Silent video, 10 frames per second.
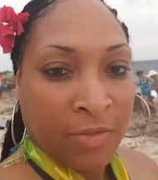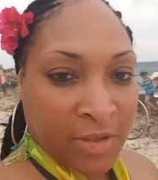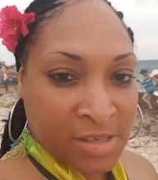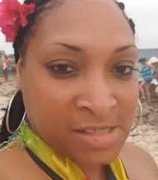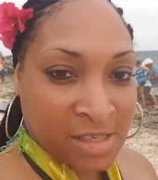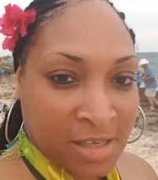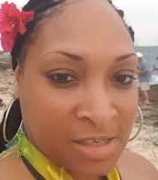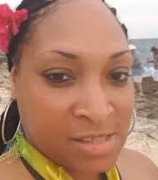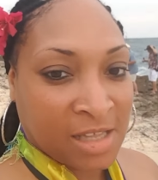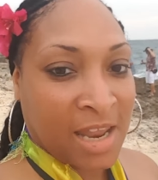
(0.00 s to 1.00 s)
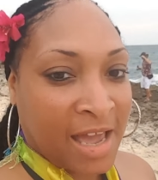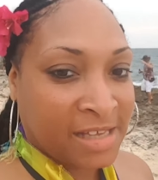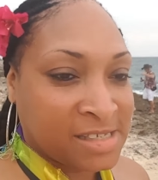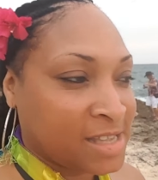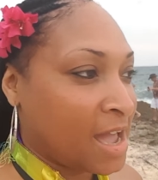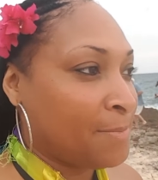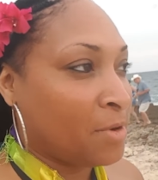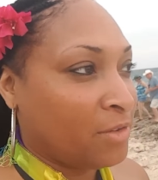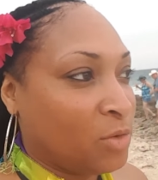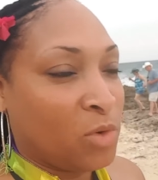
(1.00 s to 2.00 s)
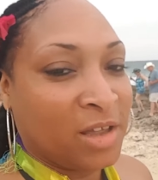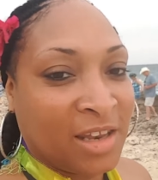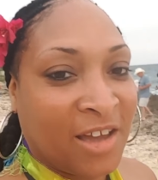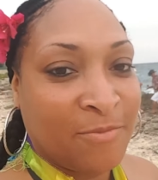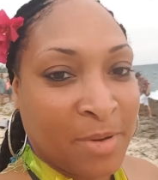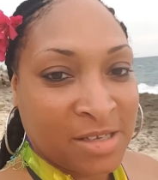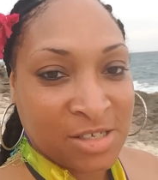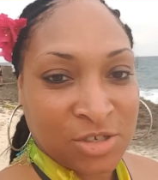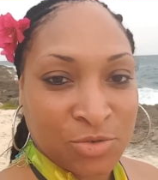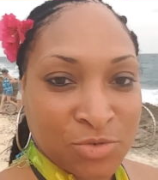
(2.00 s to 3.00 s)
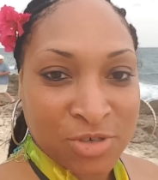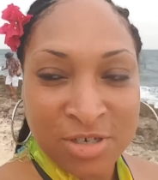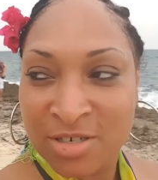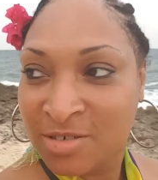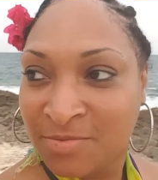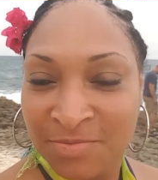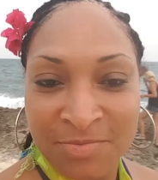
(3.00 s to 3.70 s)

This is the last stop on the One Love bus tour.